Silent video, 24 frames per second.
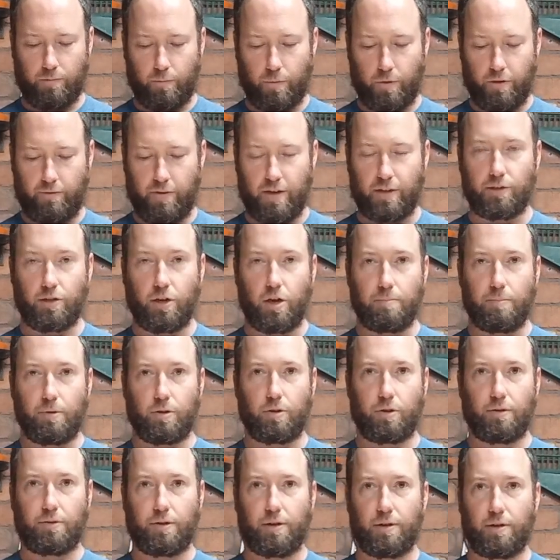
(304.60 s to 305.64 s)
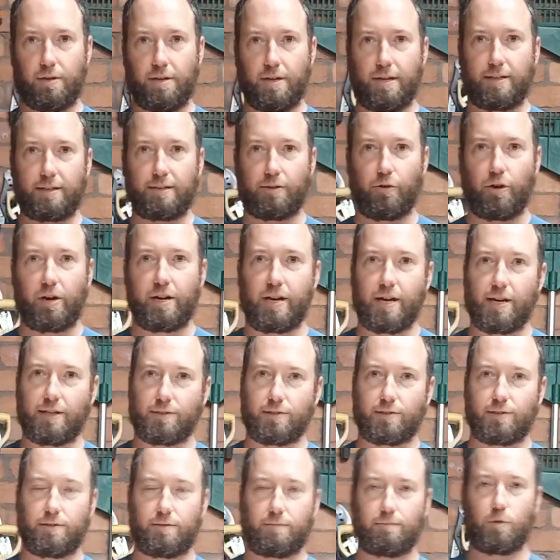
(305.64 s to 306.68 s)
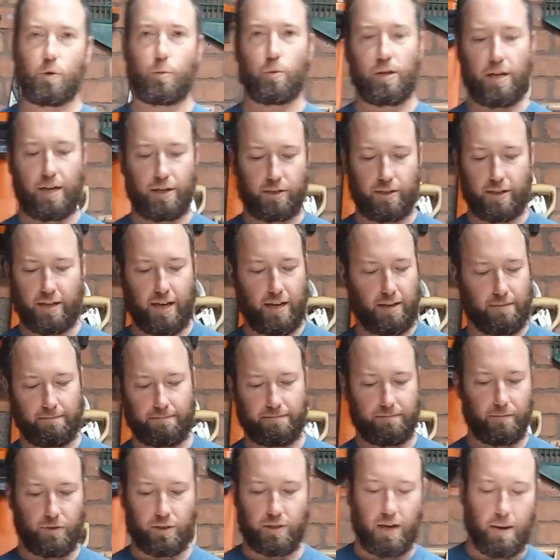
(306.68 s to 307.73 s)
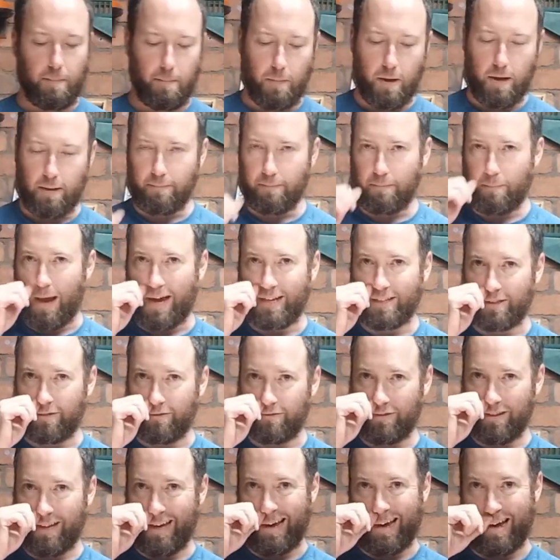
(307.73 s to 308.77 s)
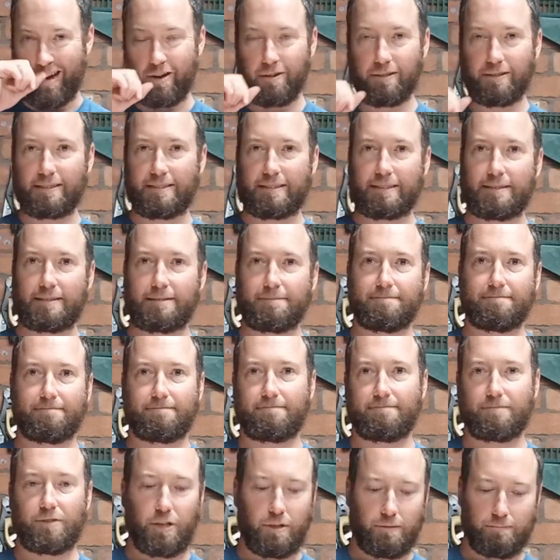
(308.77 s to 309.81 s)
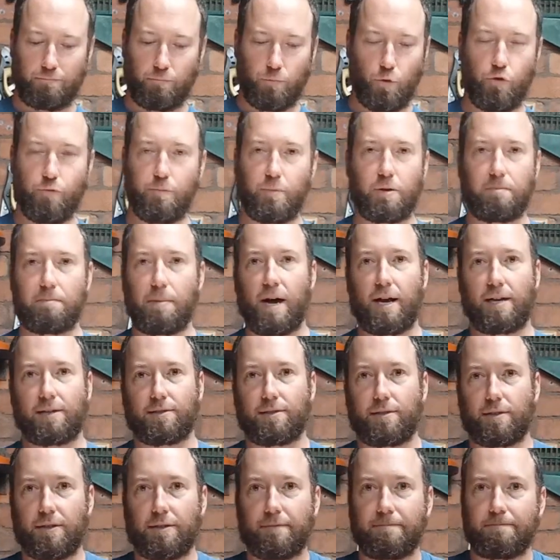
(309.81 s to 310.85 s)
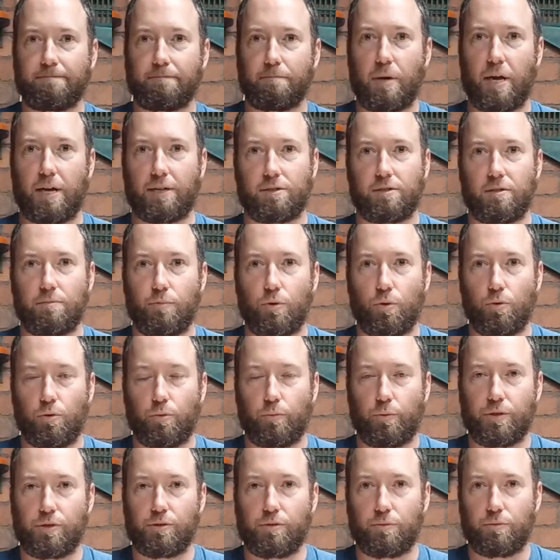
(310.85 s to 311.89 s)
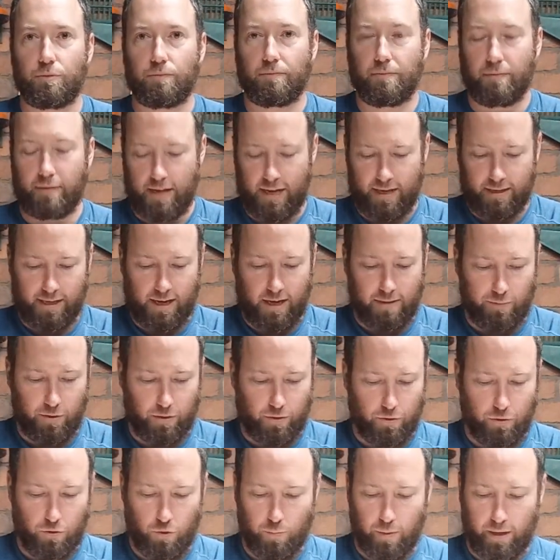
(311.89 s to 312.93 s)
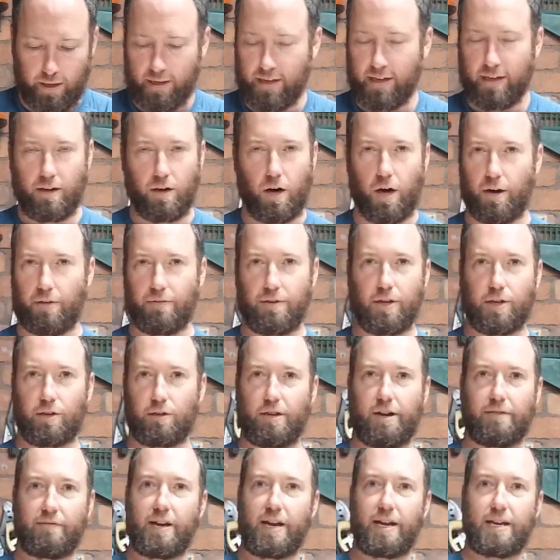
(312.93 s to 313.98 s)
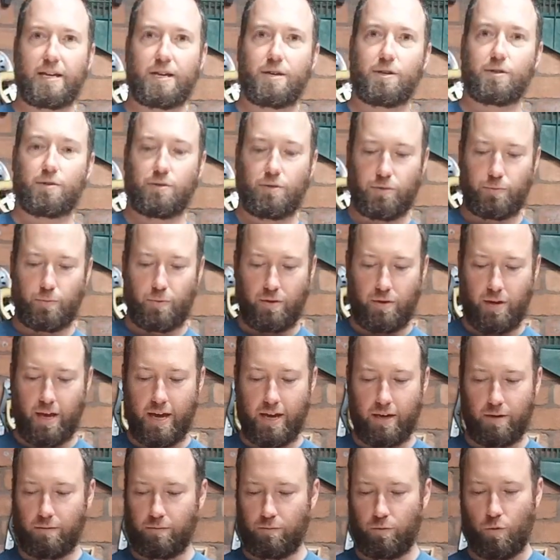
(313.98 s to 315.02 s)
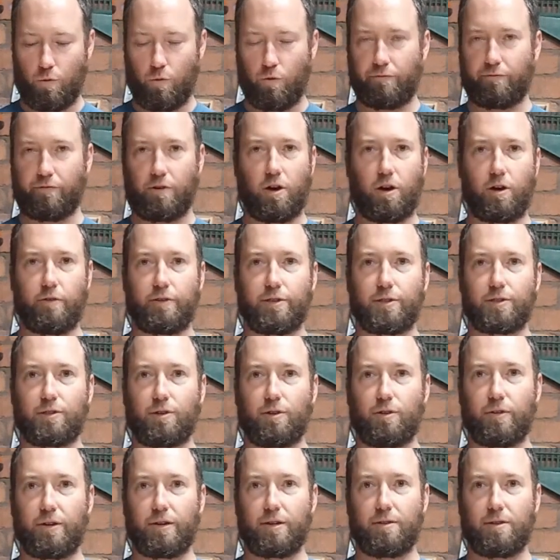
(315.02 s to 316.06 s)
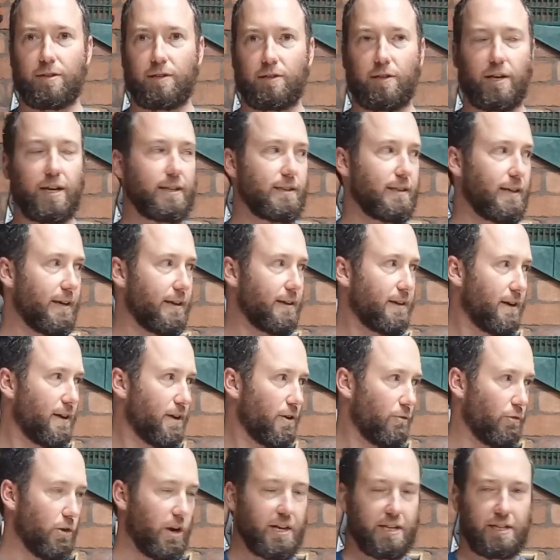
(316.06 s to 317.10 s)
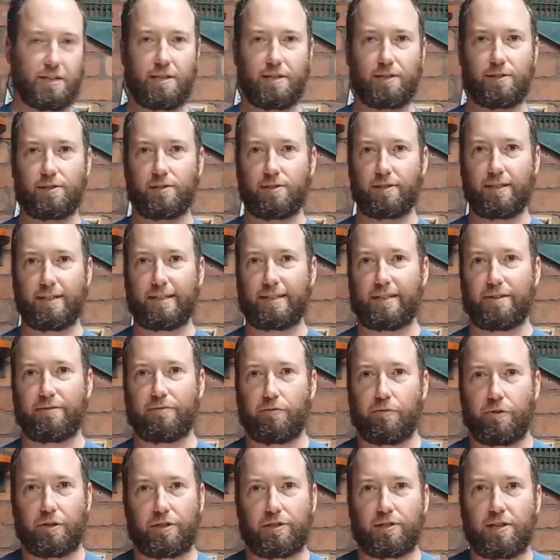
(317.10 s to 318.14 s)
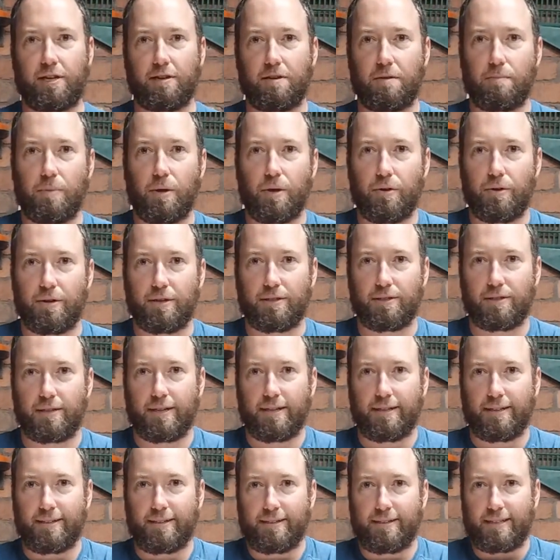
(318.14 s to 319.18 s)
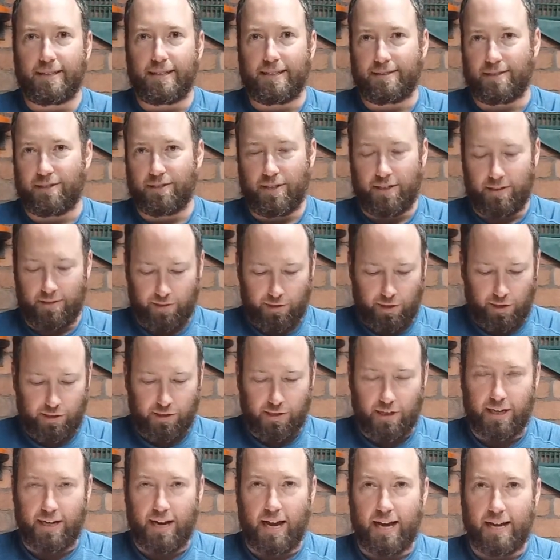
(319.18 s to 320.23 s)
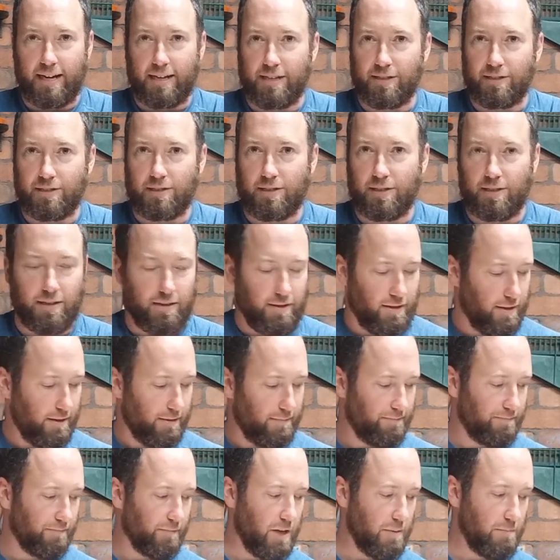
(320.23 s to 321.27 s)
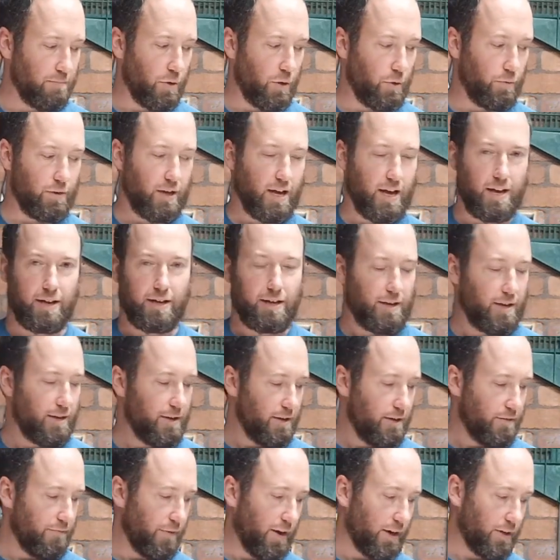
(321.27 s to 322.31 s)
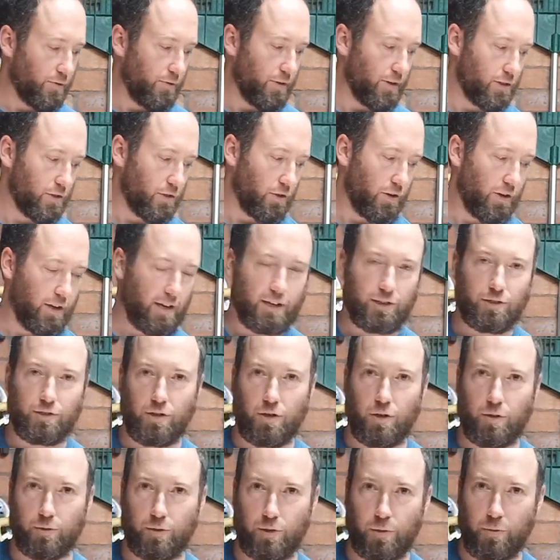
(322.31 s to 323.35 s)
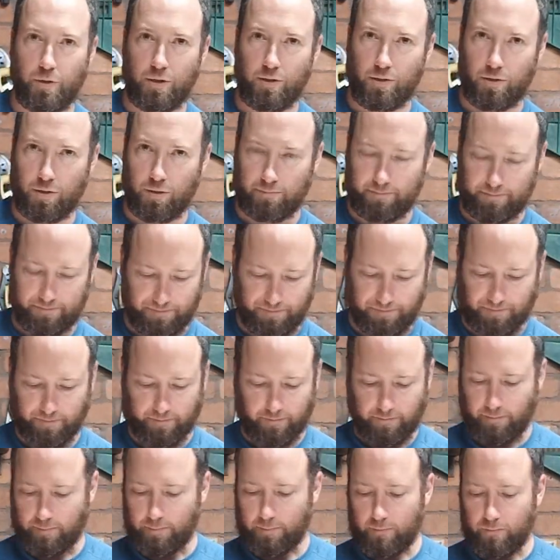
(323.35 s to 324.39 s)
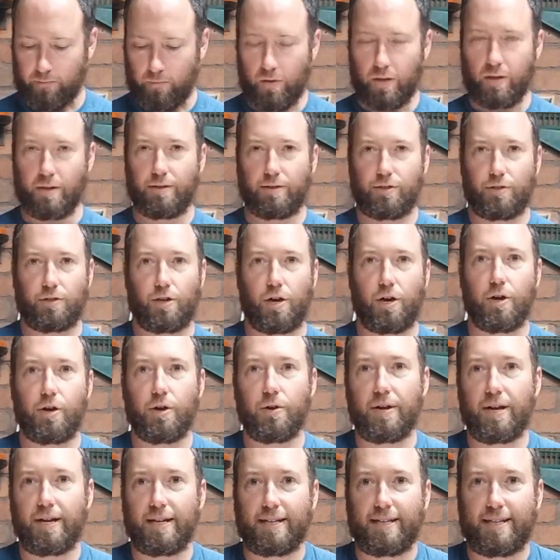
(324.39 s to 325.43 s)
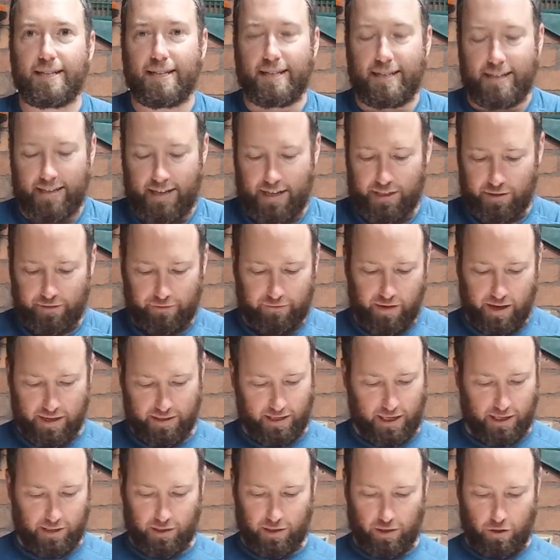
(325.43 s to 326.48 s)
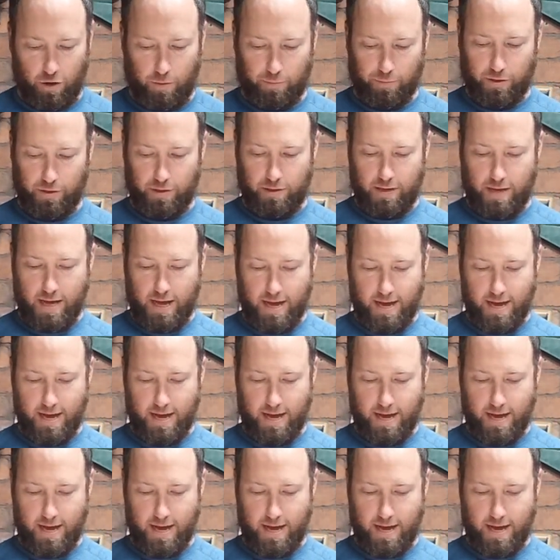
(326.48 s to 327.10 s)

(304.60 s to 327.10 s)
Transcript: with the vents open on the greenhouse, you will actually get some passive air movement past the board, which will keep it cool. But I don't think you'll have any issues with heat or fire risk or anything like that running this for extended periods. As I said, 16.8 is the inbuilt factory. It's got an external switch, so that's a fantastic option.